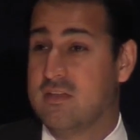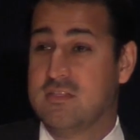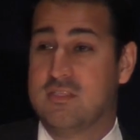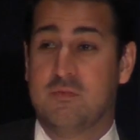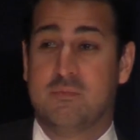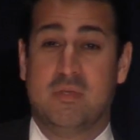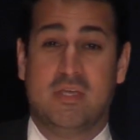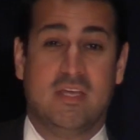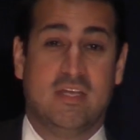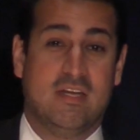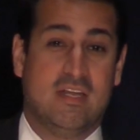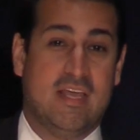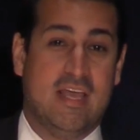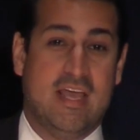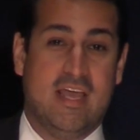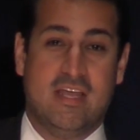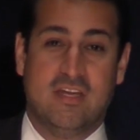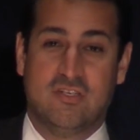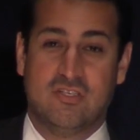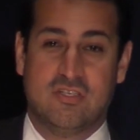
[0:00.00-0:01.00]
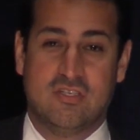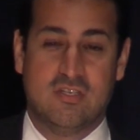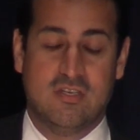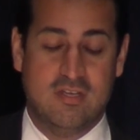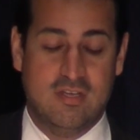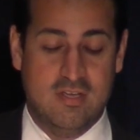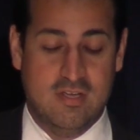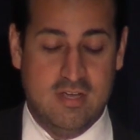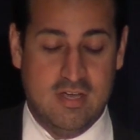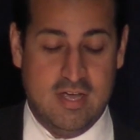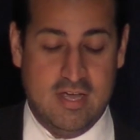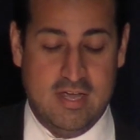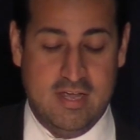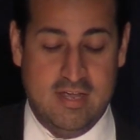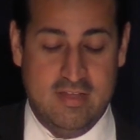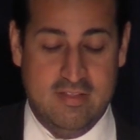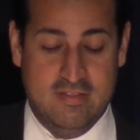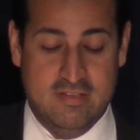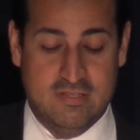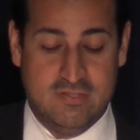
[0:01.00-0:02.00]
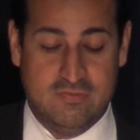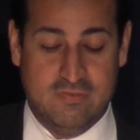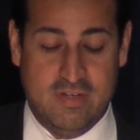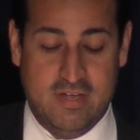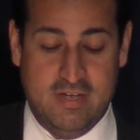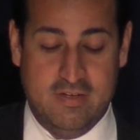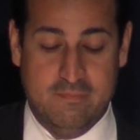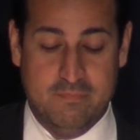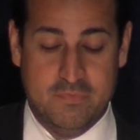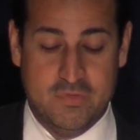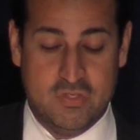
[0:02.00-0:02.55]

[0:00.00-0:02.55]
to be engaged uh, in this fight.